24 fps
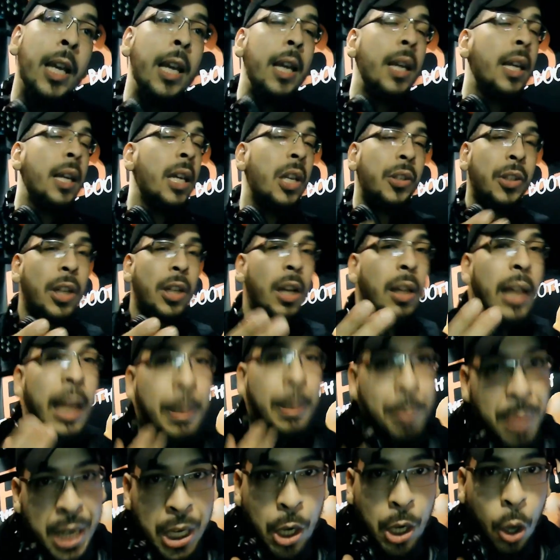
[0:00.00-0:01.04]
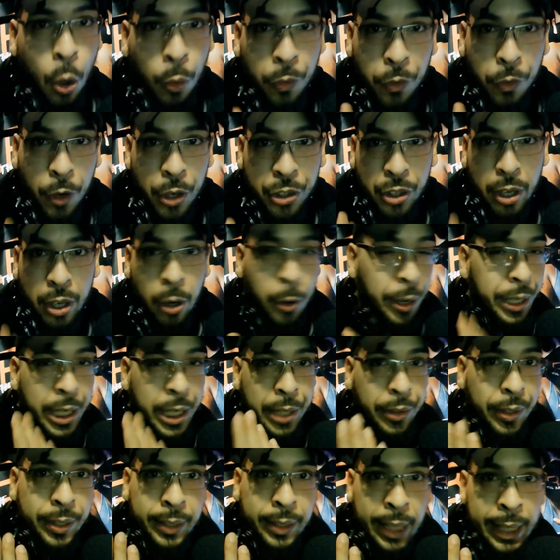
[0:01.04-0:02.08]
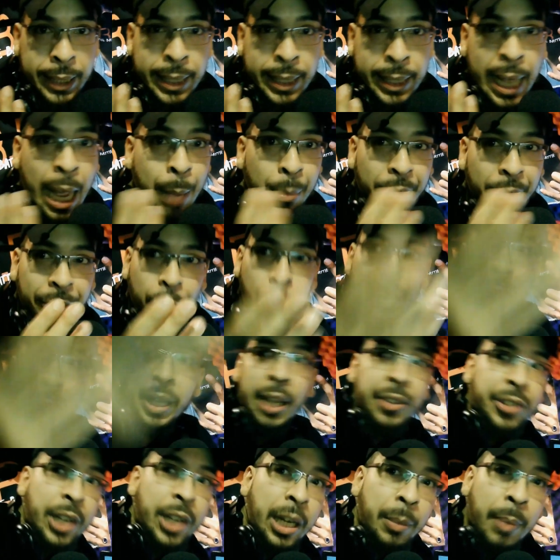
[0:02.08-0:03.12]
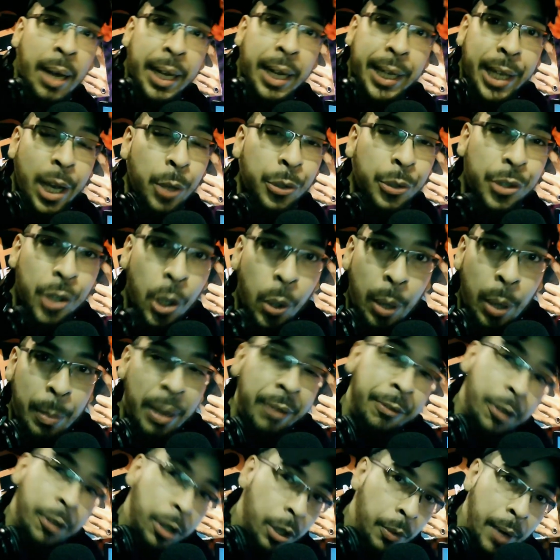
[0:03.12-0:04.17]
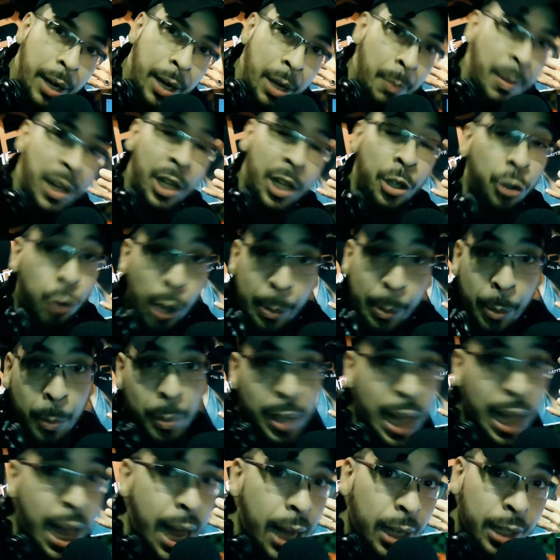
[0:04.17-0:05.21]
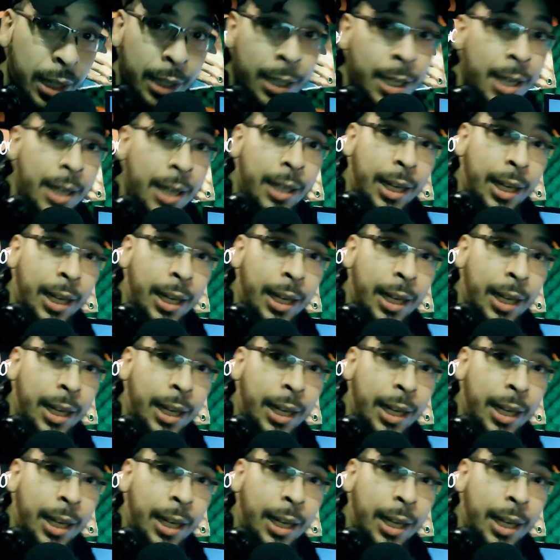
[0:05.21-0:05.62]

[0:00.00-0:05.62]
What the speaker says: he's going to let me know first or anything like that before he lets anybody else know. I might fuck around and drop a blog. Like,